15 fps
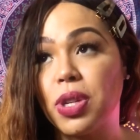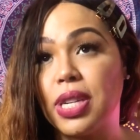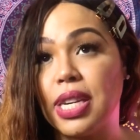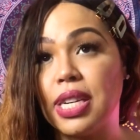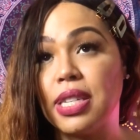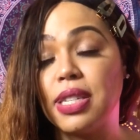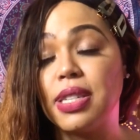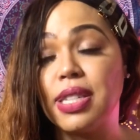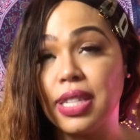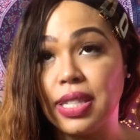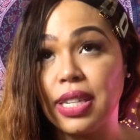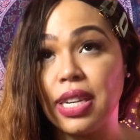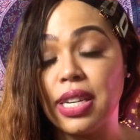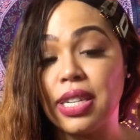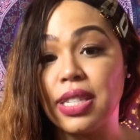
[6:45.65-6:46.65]

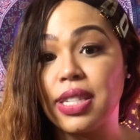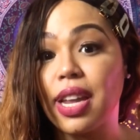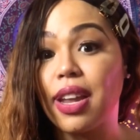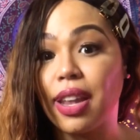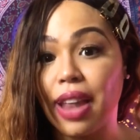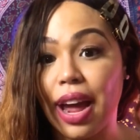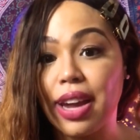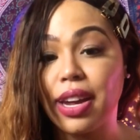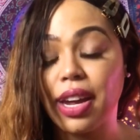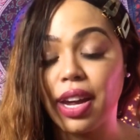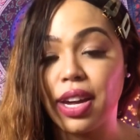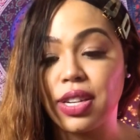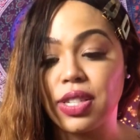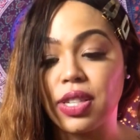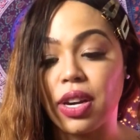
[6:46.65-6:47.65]
disease like
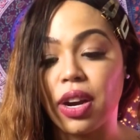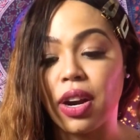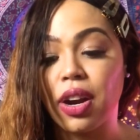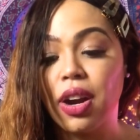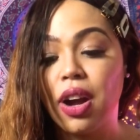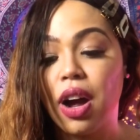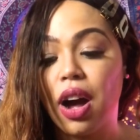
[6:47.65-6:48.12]
cancer,